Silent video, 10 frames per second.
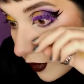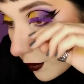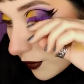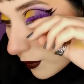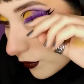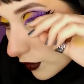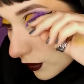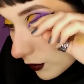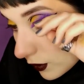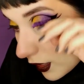pop them
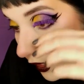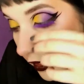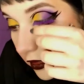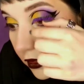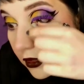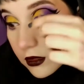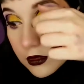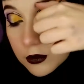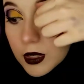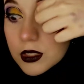really well,
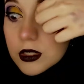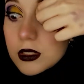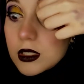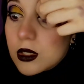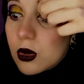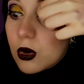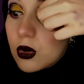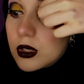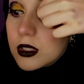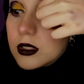especially the
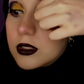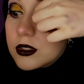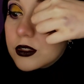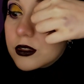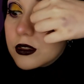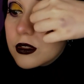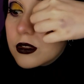corners.